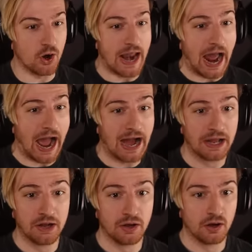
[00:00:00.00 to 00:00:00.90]
or not?
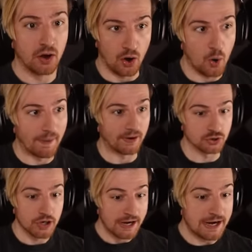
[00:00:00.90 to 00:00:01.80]
Oh my
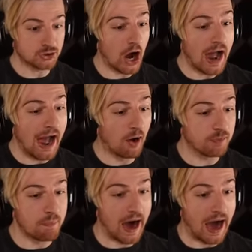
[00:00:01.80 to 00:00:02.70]
god. He's got a
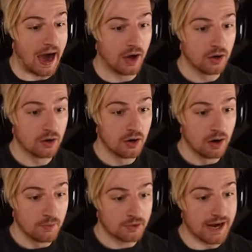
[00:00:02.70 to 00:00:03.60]
health bar!
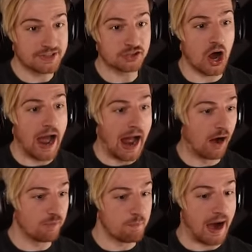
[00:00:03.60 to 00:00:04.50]
Guys, he's got a
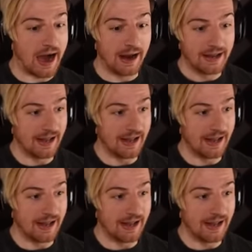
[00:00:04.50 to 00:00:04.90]
health bar!